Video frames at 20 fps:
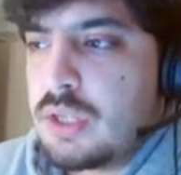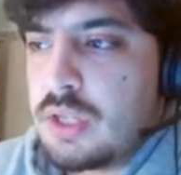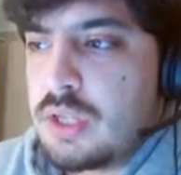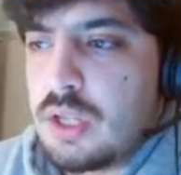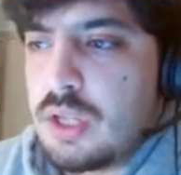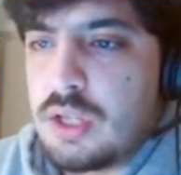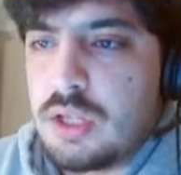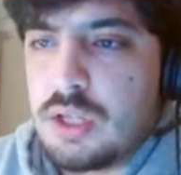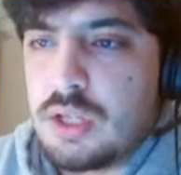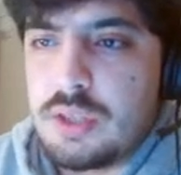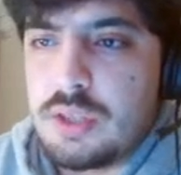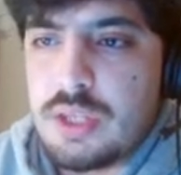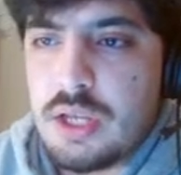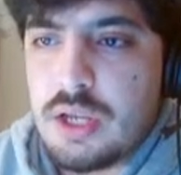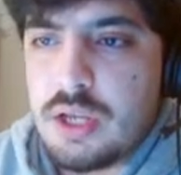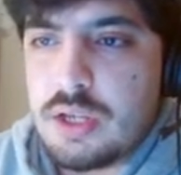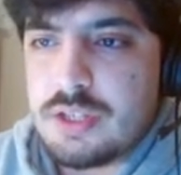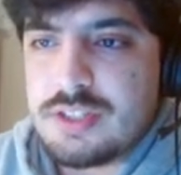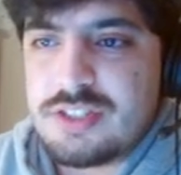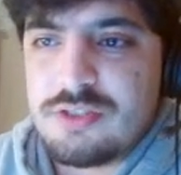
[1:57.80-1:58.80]

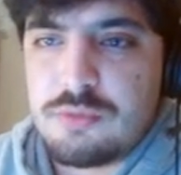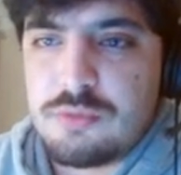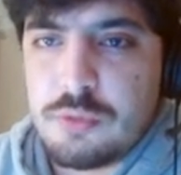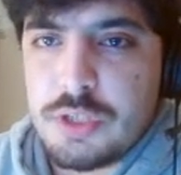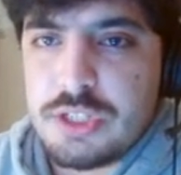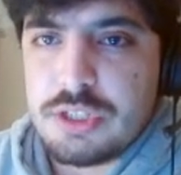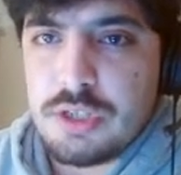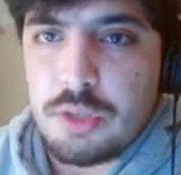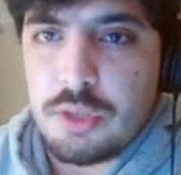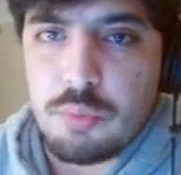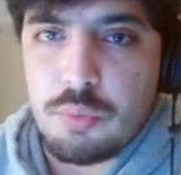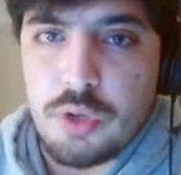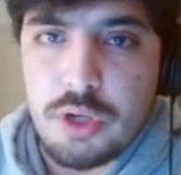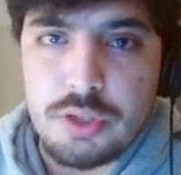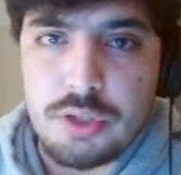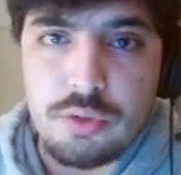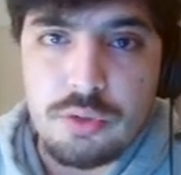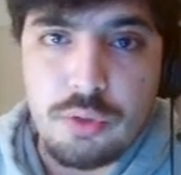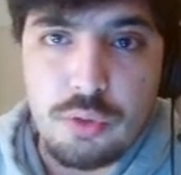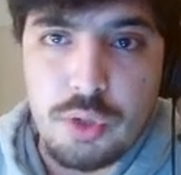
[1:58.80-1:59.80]
the strict
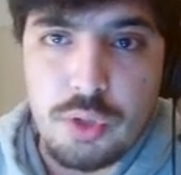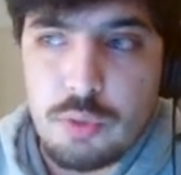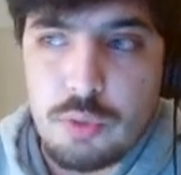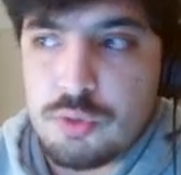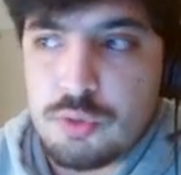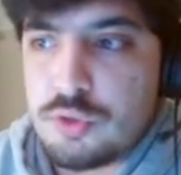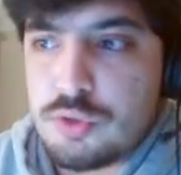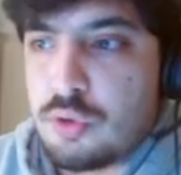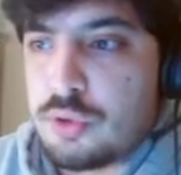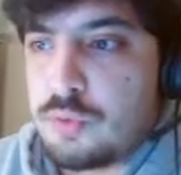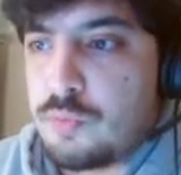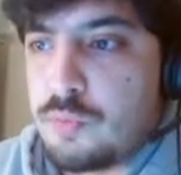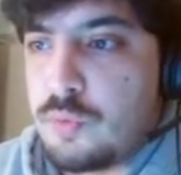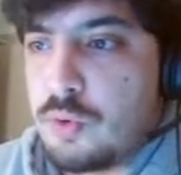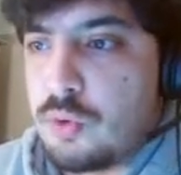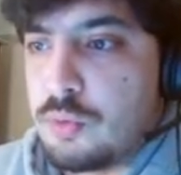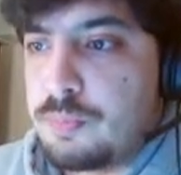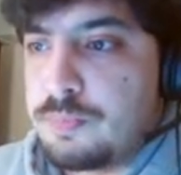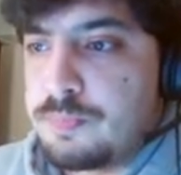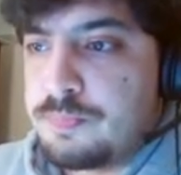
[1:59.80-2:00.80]
librarian look I was going
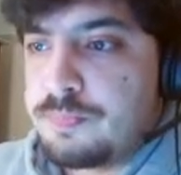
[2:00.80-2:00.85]
for.